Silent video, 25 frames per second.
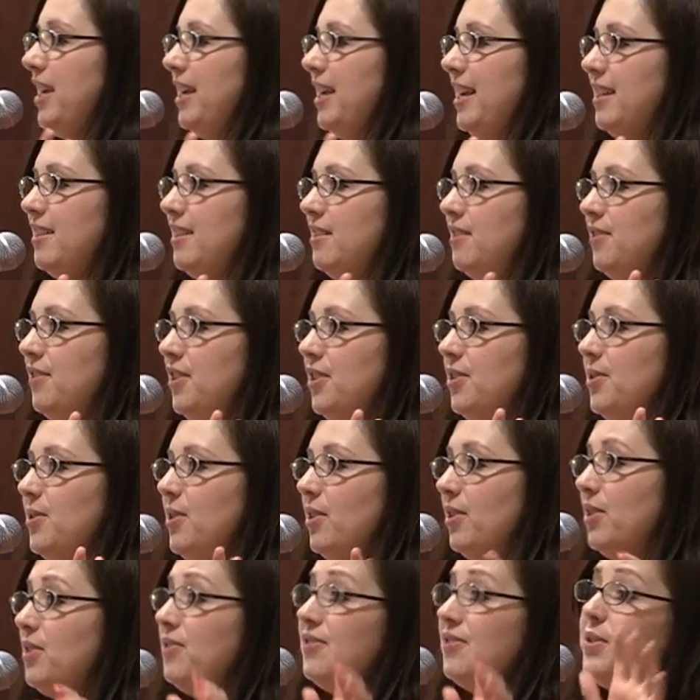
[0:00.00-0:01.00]
hand if you
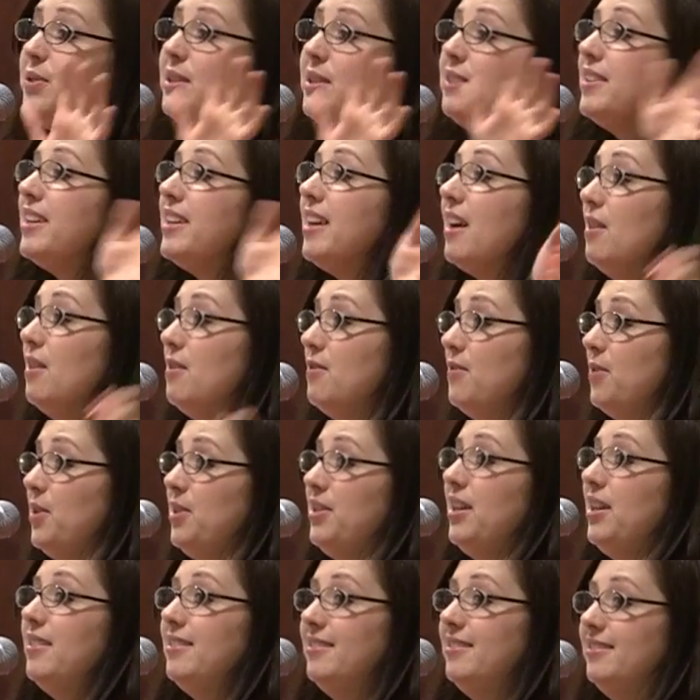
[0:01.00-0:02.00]
live in
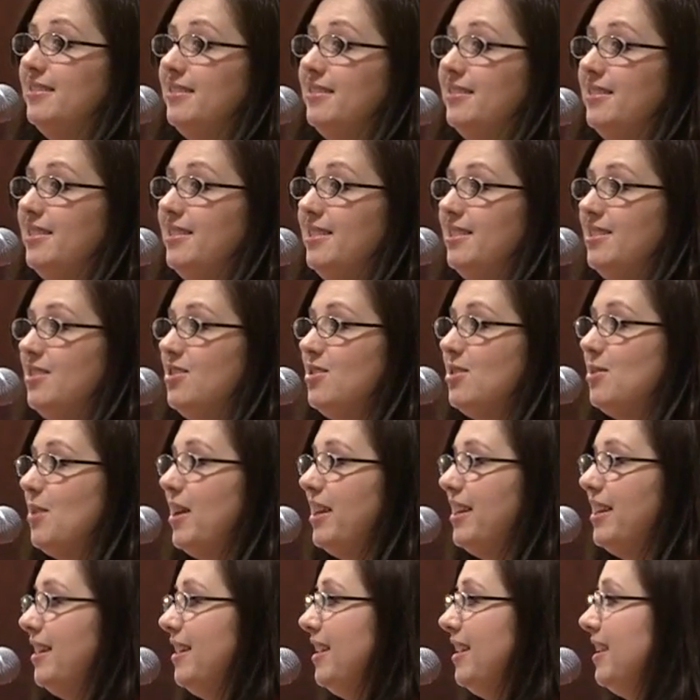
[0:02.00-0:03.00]
California, just so
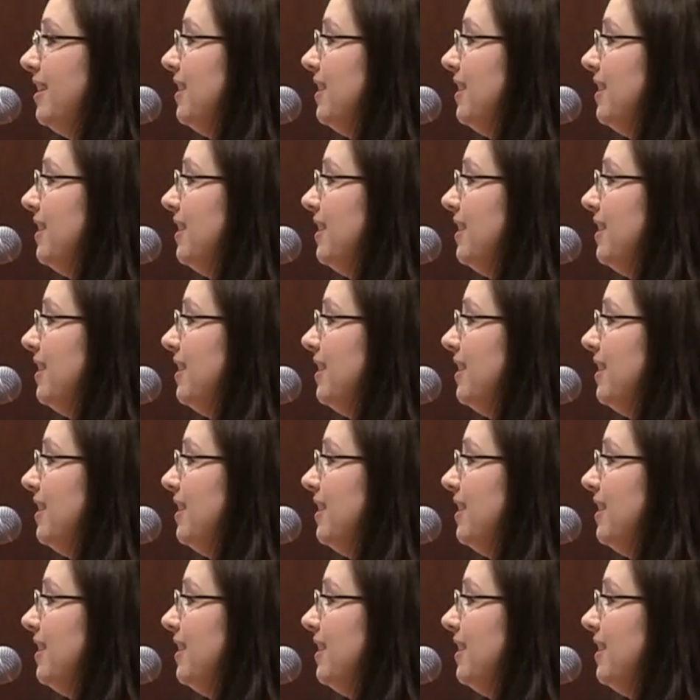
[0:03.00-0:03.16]
I can get